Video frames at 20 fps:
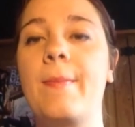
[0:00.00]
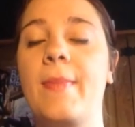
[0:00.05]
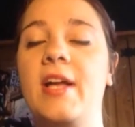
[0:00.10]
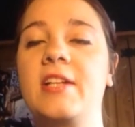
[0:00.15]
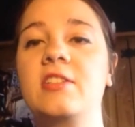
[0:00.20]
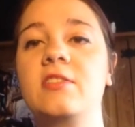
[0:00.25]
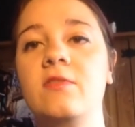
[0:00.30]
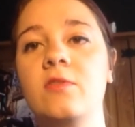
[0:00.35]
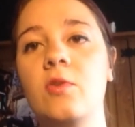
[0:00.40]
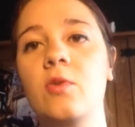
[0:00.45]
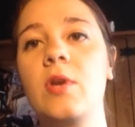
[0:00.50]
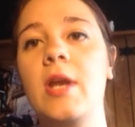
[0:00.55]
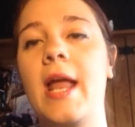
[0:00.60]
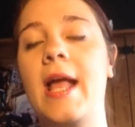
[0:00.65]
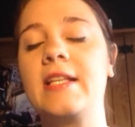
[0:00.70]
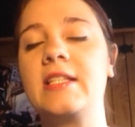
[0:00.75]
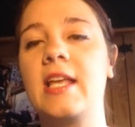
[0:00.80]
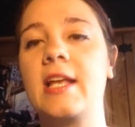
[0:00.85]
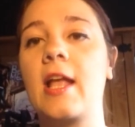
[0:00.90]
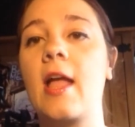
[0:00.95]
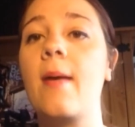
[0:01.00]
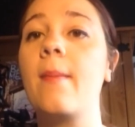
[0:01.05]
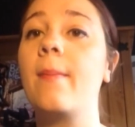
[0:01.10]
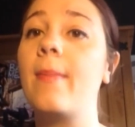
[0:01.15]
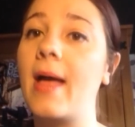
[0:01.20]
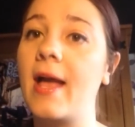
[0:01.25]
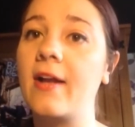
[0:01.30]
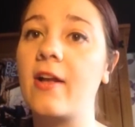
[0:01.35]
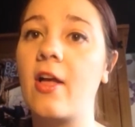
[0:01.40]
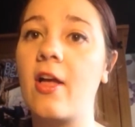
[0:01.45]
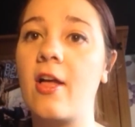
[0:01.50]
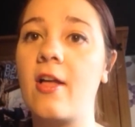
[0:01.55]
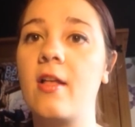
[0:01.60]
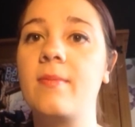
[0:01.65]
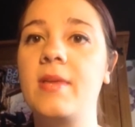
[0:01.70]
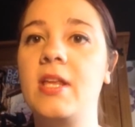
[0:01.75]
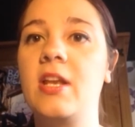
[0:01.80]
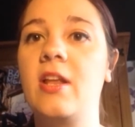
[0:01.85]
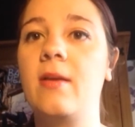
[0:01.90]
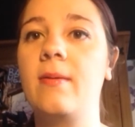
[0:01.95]
I just recorded it as like a backup,
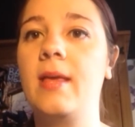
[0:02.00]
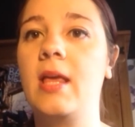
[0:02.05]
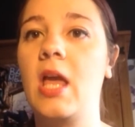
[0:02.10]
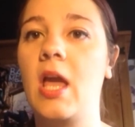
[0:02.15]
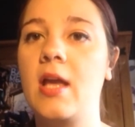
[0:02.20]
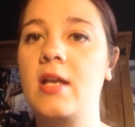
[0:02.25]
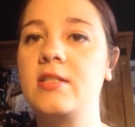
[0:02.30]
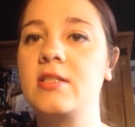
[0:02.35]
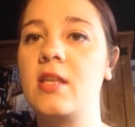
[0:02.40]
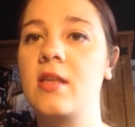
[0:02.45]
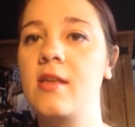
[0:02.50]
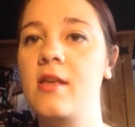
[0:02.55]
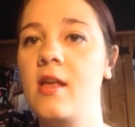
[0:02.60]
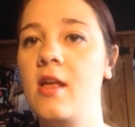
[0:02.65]
you know, in case.